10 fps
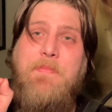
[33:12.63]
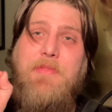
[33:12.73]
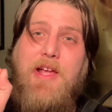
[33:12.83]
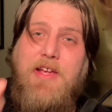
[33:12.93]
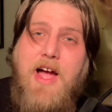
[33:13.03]

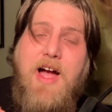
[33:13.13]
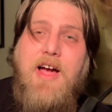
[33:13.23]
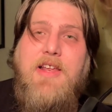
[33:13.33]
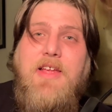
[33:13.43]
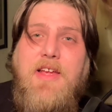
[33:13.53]
that
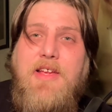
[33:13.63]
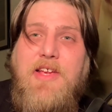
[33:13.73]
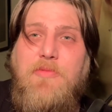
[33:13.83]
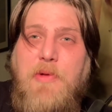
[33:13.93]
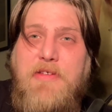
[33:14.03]
God
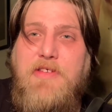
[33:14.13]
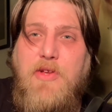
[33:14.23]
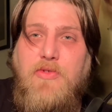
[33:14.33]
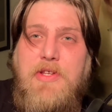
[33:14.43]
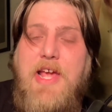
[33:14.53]
is blessing you
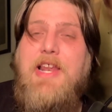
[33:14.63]
today.